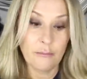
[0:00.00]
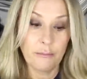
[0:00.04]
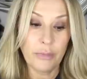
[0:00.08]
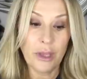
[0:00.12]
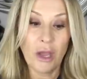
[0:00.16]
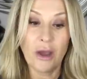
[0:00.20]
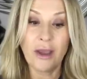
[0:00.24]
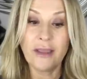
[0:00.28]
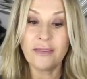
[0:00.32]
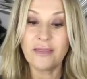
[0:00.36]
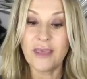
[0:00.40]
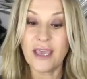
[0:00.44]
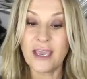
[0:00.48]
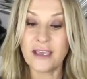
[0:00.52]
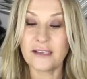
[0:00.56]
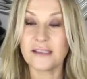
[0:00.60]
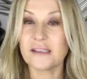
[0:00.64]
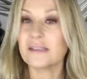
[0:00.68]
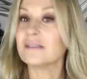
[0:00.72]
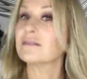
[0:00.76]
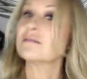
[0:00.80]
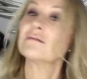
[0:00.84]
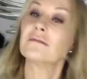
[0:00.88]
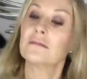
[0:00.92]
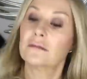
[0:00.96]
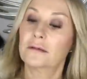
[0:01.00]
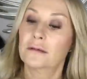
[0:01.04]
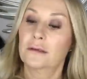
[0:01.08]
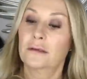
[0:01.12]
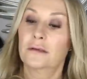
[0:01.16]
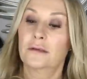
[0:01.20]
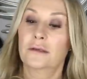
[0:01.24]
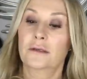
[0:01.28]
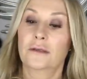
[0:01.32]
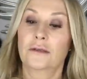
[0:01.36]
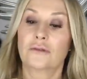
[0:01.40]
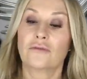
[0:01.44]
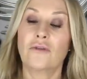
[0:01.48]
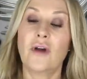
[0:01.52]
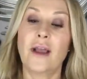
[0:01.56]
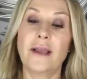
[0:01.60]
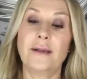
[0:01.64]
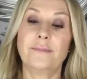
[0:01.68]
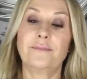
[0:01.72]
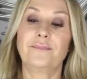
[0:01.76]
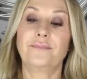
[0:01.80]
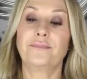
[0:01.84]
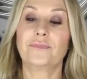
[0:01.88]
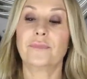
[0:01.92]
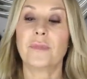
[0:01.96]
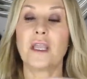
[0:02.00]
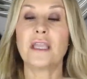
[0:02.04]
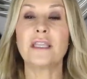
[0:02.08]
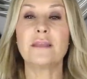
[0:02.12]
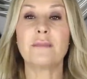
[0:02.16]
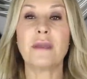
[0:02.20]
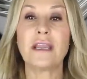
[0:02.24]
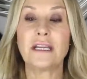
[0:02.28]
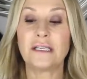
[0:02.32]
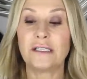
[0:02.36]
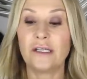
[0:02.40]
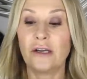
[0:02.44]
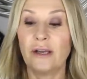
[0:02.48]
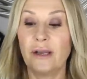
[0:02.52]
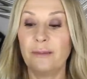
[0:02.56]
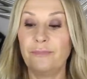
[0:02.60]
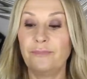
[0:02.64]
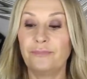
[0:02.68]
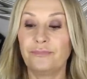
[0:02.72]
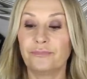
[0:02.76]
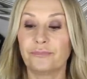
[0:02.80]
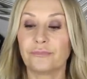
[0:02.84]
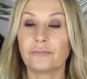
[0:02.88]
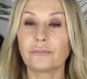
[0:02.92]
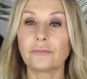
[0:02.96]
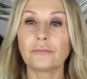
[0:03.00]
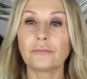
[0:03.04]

behind this. Right, in the meantime,